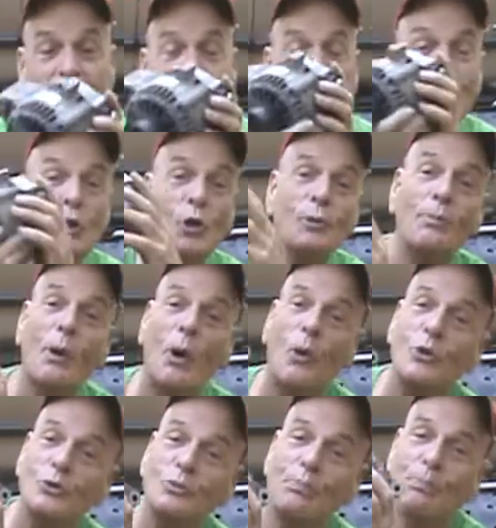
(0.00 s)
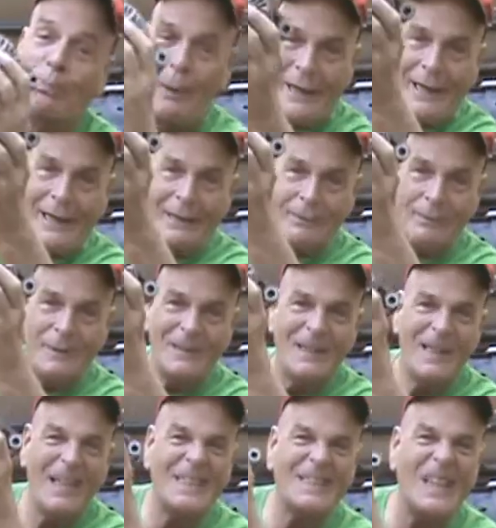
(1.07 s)
2 bolts, bam!
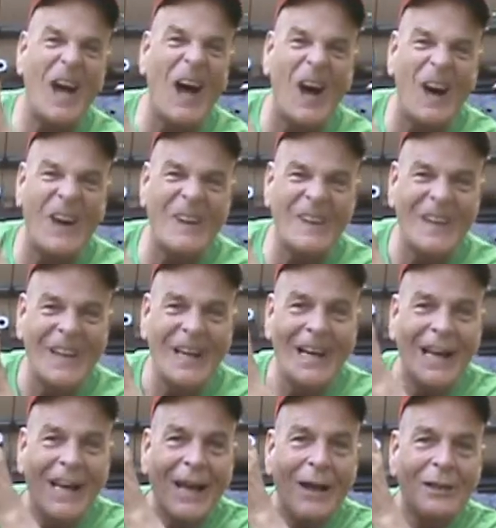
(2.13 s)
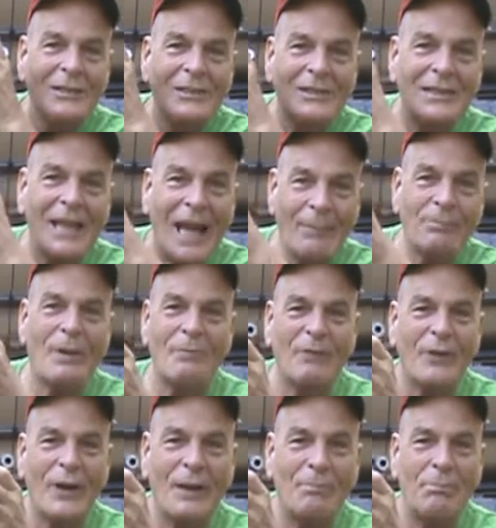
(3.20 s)
It's on. Slap the
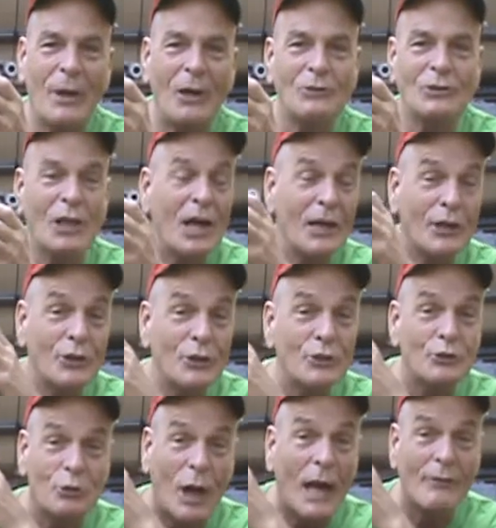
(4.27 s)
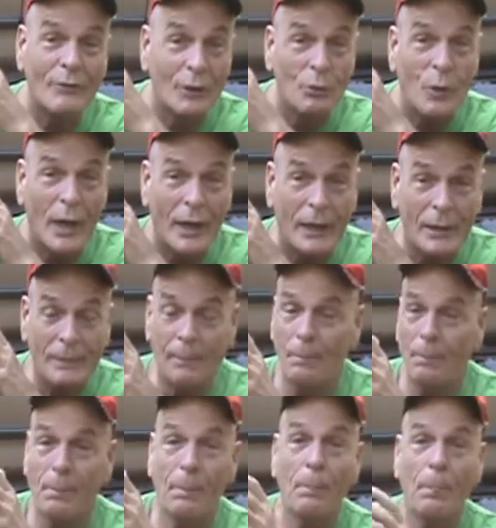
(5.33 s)
friggin' belt on and you're driving away.
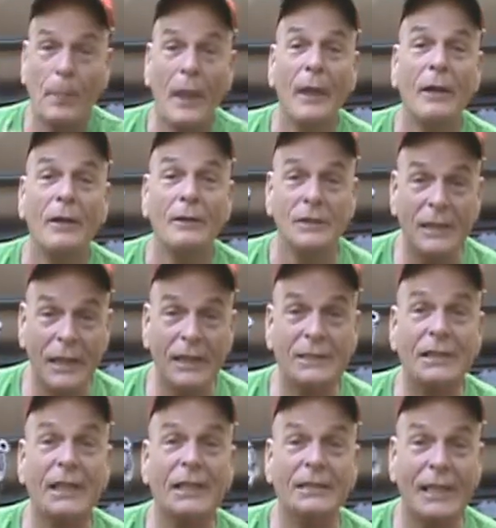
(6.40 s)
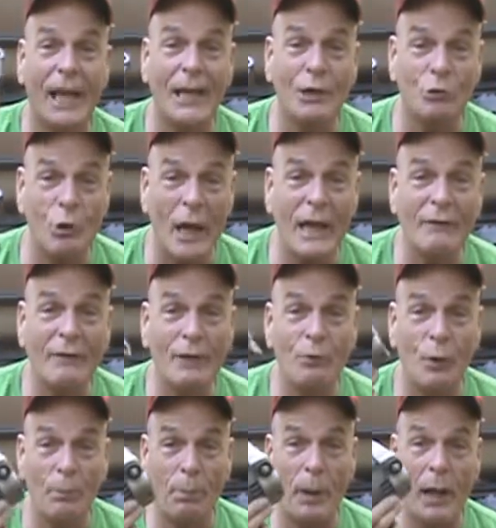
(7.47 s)
This is a gravy
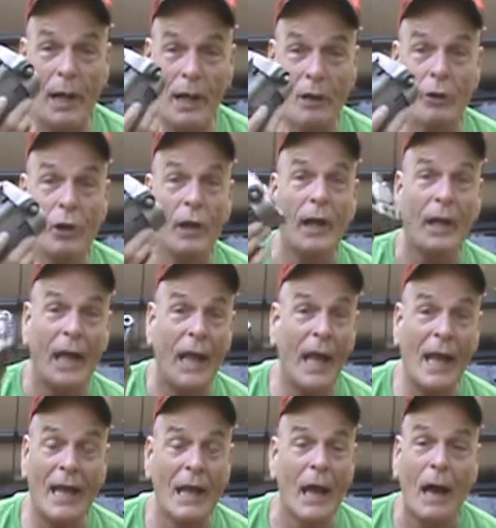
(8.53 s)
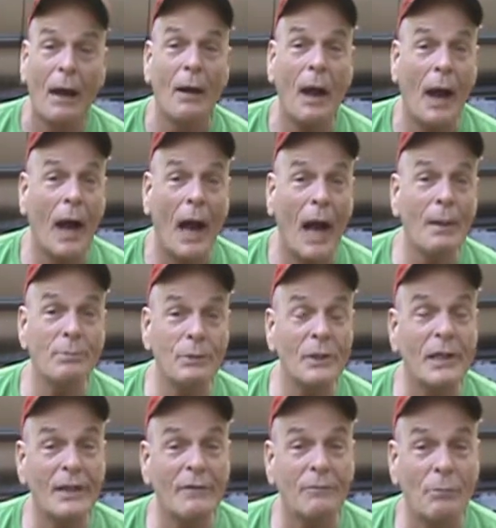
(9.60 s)
repair. I
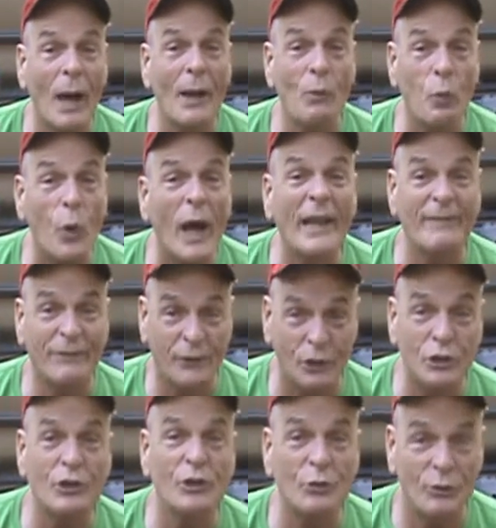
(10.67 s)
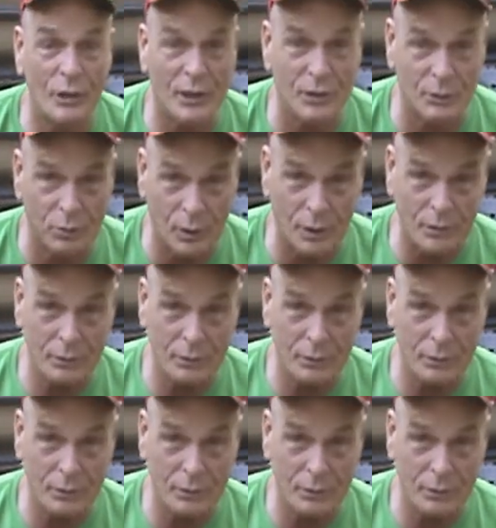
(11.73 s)
believe my wife could do this one.